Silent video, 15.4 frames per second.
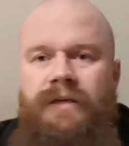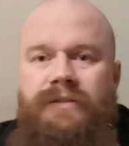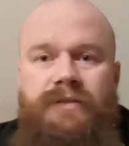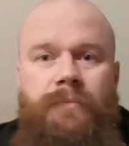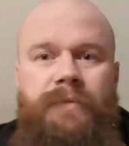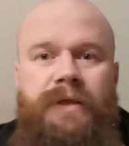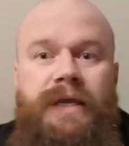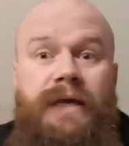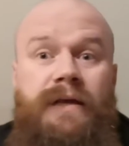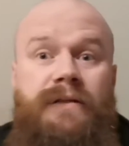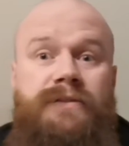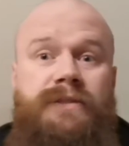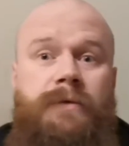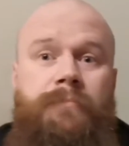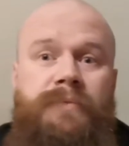something
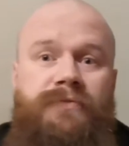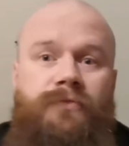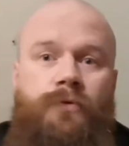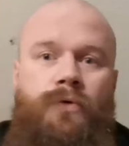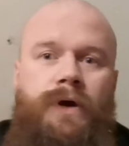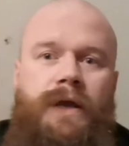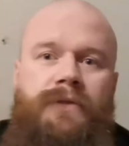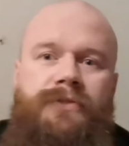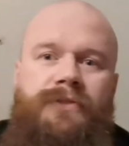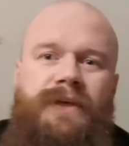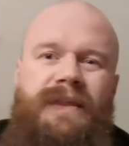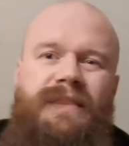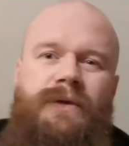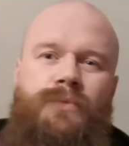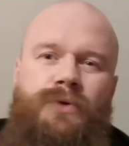else in before, I
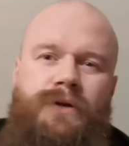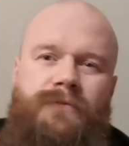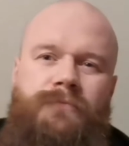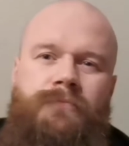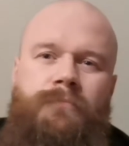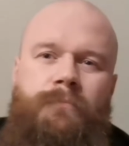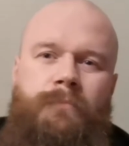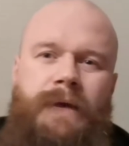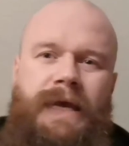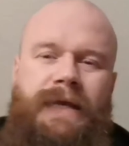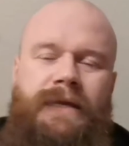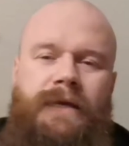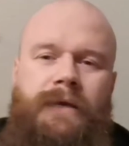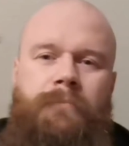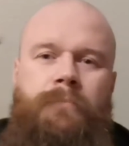think they would have
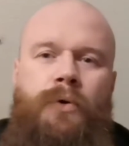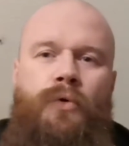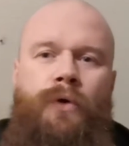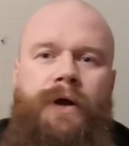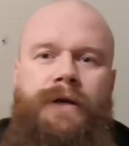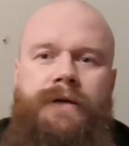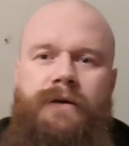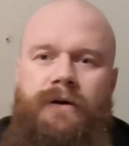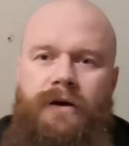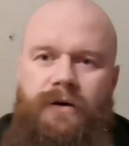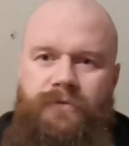made a point